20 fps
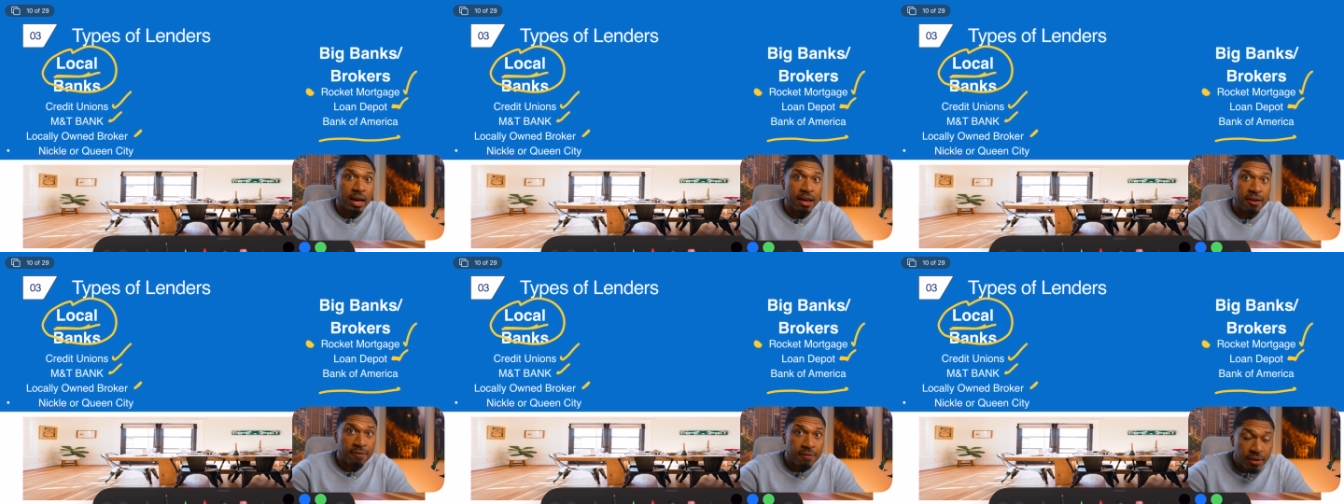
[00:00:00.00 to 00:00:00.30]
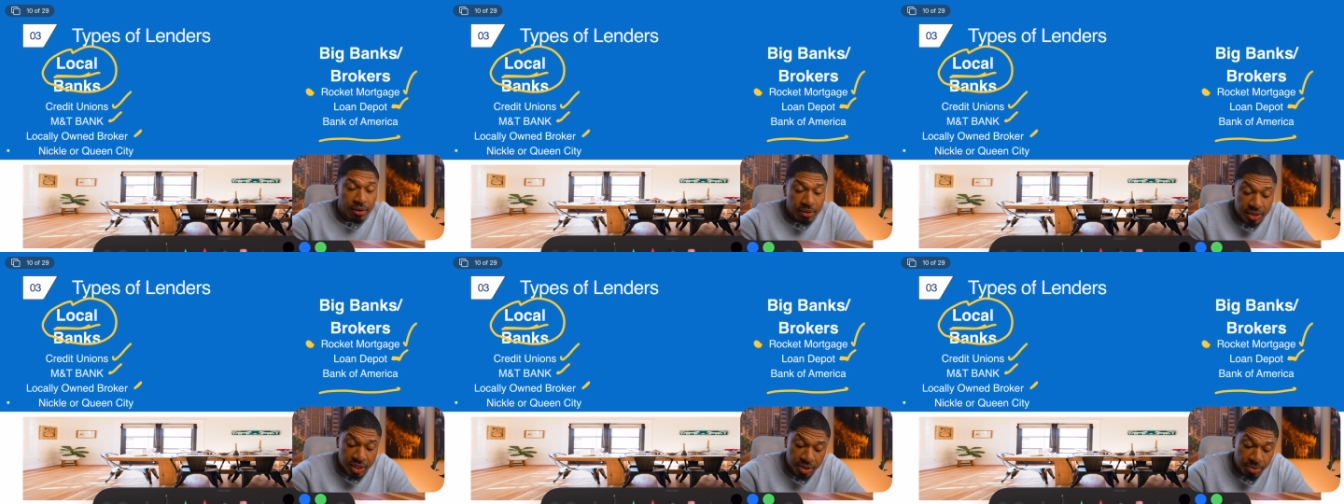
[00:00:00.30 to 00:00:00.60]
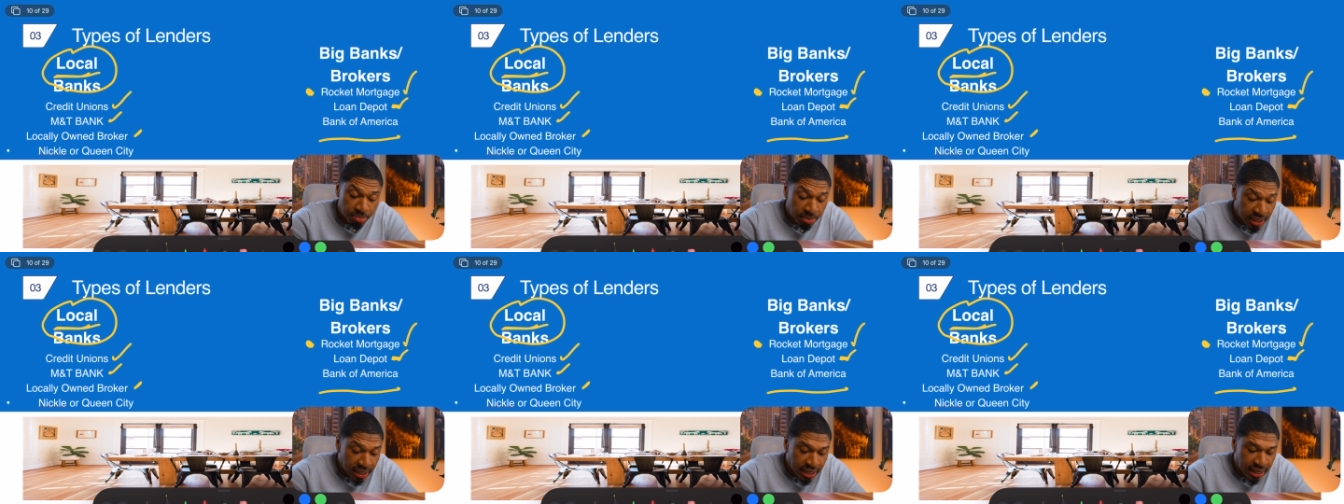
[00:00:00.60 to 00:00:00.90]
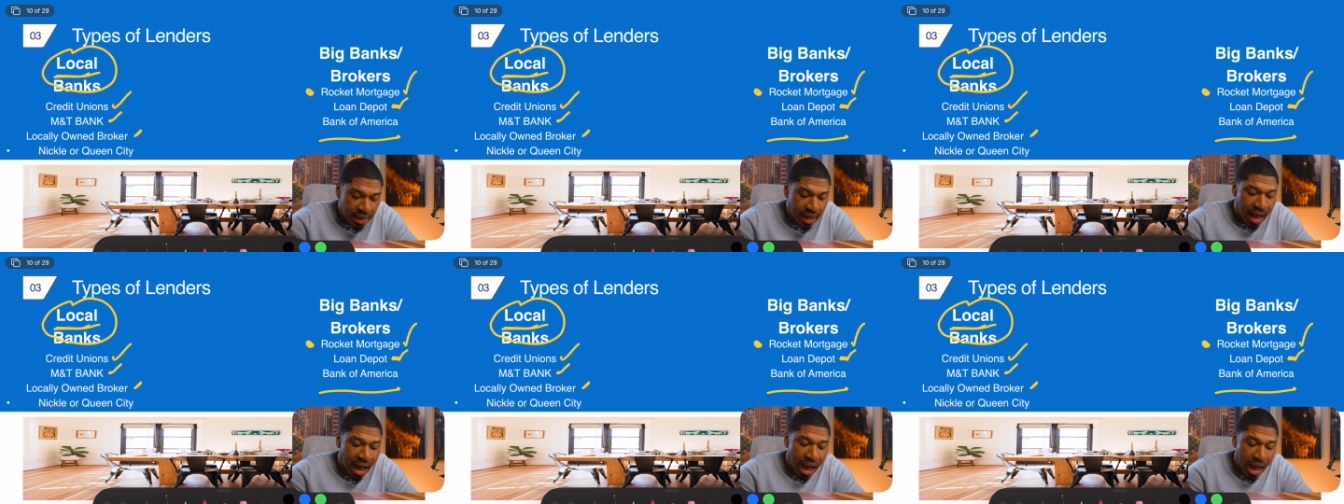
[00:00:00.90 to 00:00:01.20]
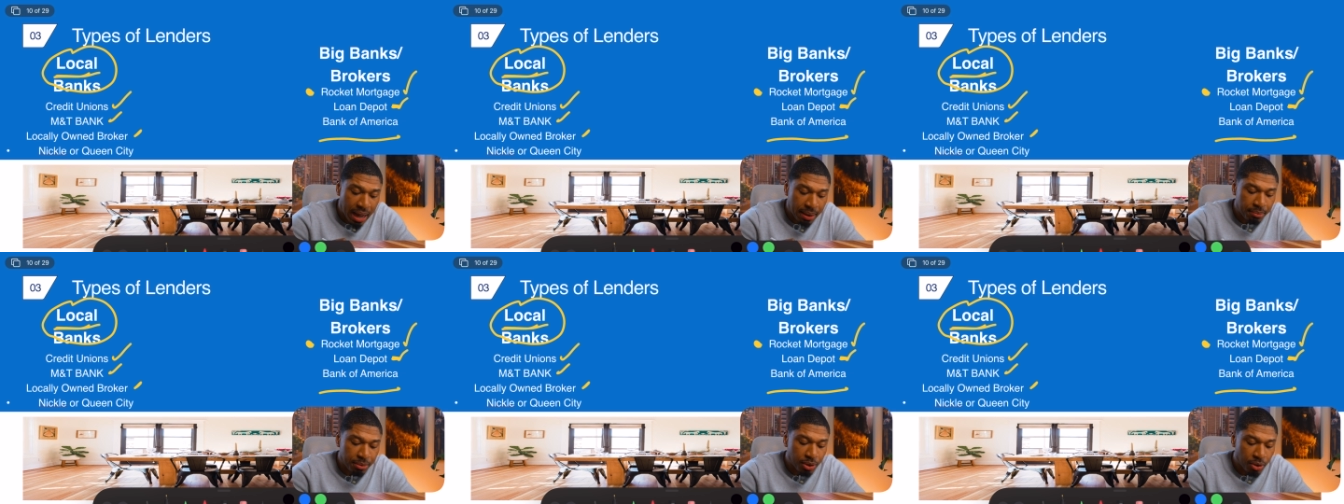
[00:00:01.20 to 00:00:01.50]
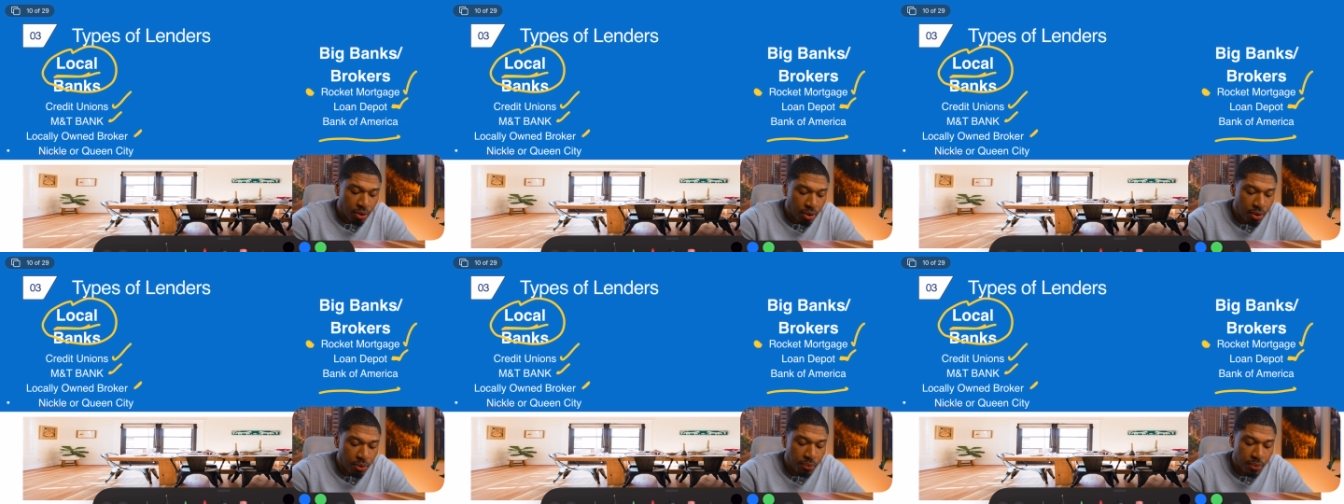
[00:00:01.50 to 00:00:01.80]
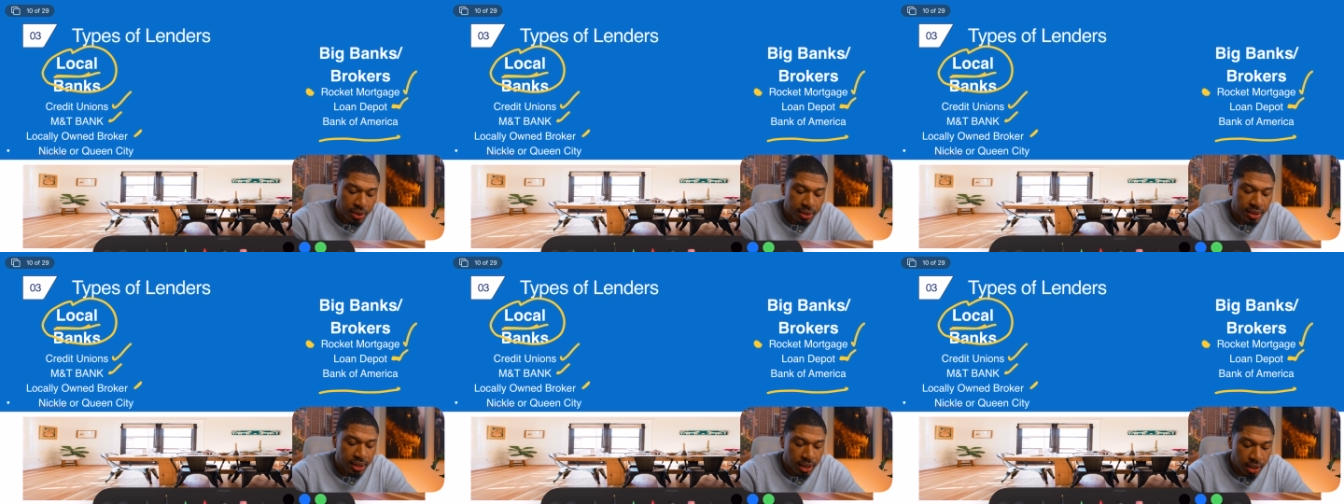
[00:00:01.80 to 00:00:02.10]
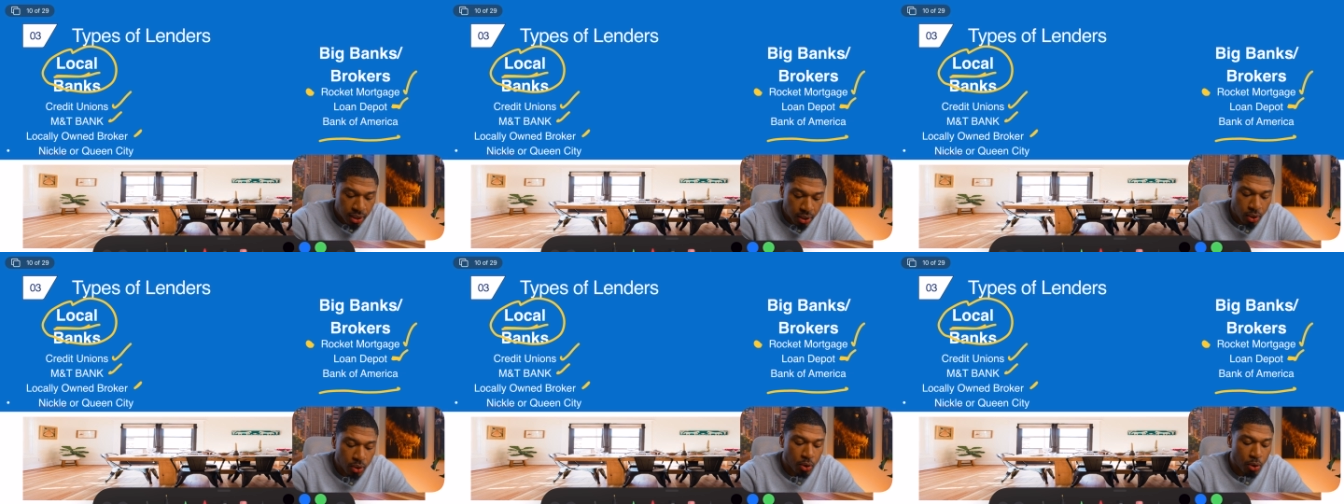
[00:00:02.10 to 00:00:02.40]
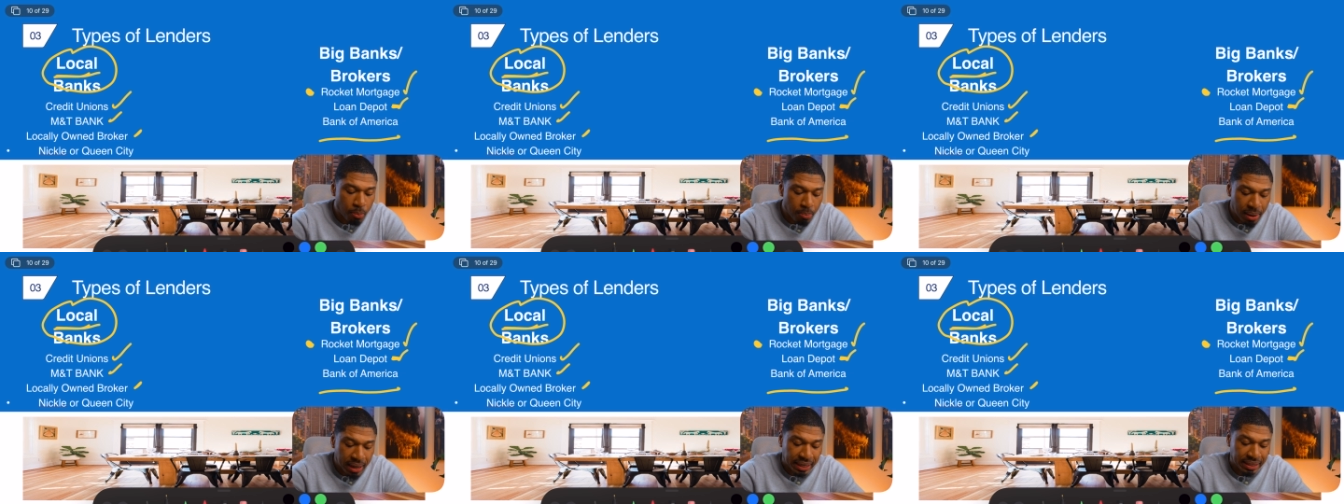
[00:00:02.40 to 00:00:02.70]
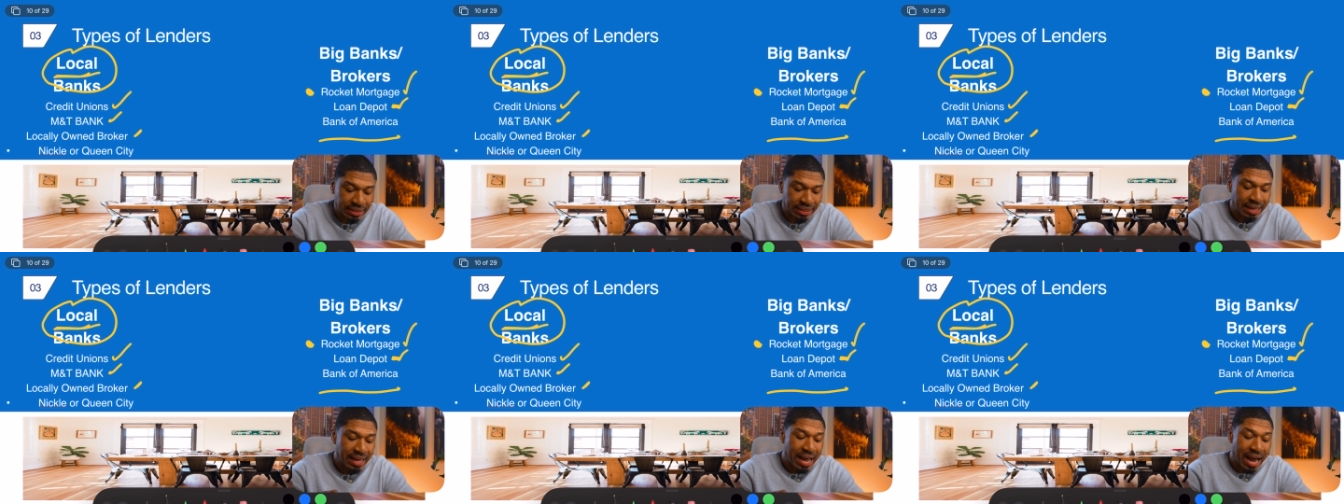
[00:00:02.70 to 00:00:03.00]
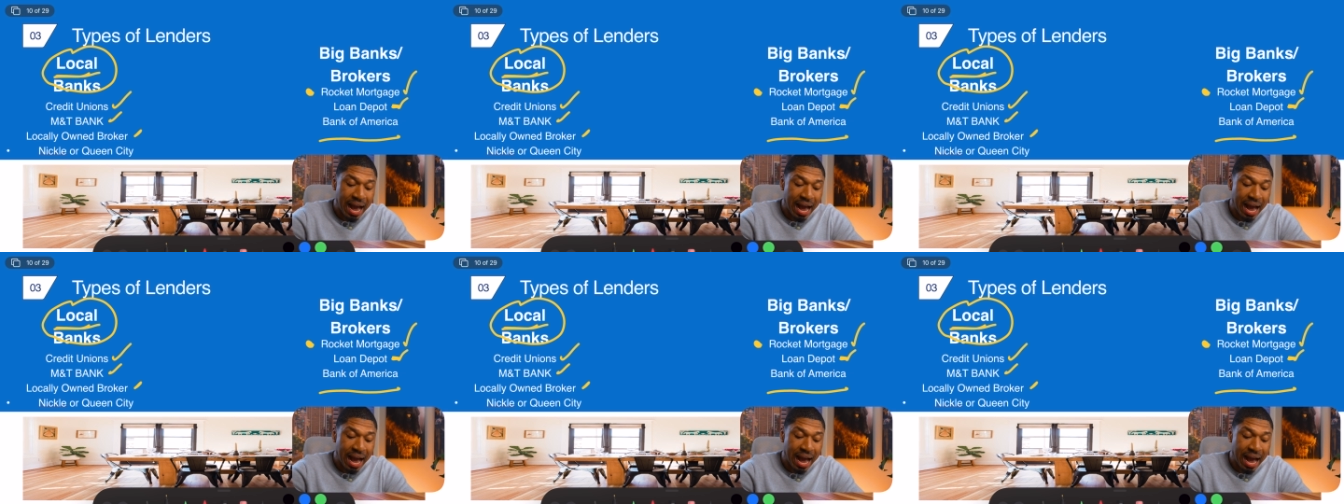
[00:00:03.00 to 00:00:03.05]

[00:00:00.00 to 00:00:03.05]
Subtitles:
if it was me, I'm going with local banks.